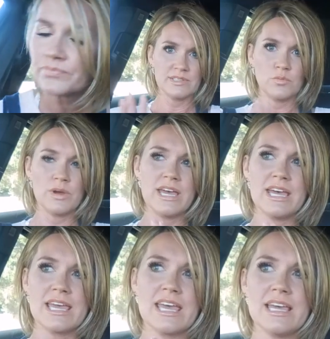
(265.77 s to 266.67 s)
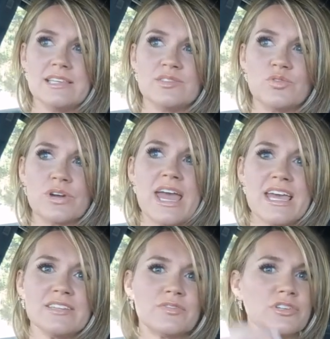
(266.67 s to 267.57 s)
This wig is
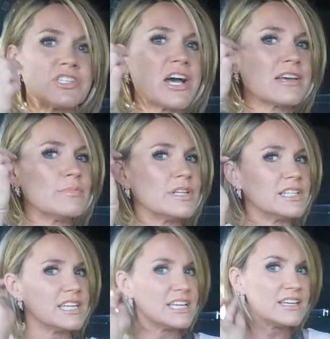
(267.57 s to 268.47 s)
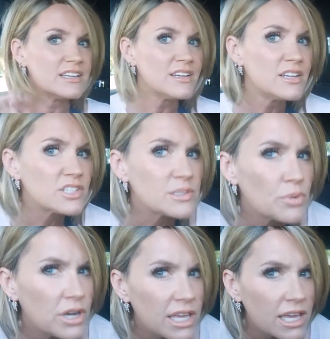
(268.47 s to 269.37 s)
great for tuckability, just
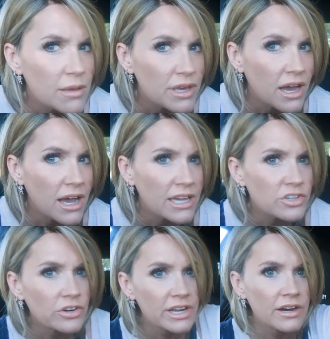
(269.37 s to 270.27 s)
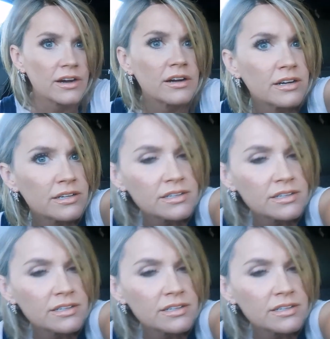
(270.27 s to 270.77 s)
putting it behind your ear.